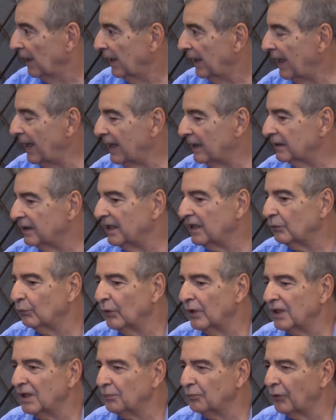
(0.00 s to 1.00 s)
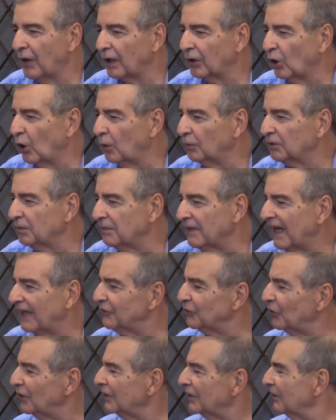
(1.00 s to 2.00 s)
And he really brought home to me,
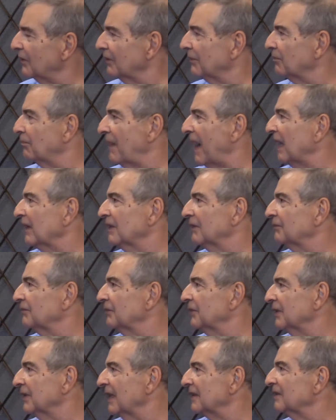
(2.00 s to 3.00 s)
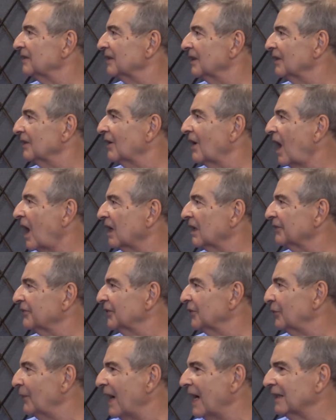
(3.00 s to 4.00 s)
I took Battle of Lexington and Concord
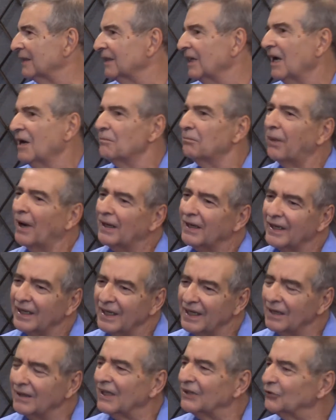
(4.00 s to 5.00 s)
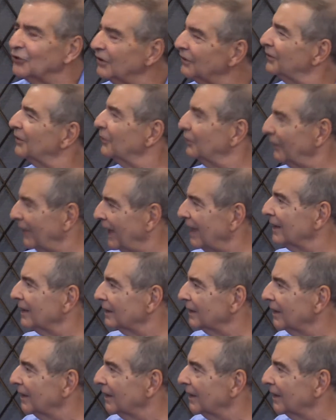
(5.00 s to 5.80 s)
for granted. Bunker Hill I took for granted.